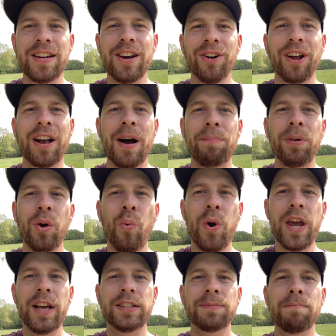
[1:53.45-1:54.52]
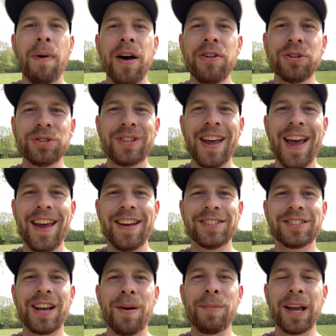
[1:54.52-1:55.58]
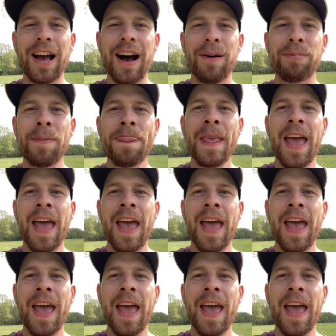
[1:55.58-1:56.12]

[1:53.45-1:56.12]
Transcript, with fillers: here in a couple of weeks, Mother's Day is coming up.